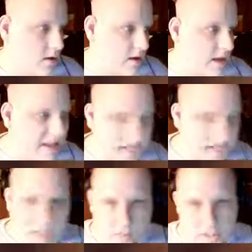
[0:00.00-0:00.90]
and
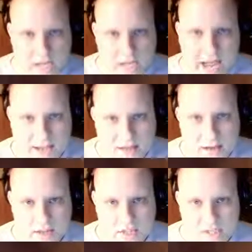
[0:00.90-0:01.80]
kicked a bunch of ass.
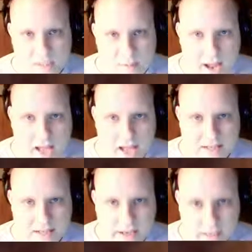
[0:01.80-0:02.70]
I've just got my ass
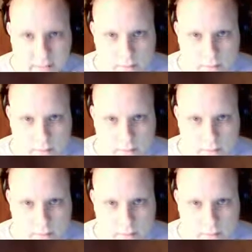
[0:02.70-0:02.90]
kicked.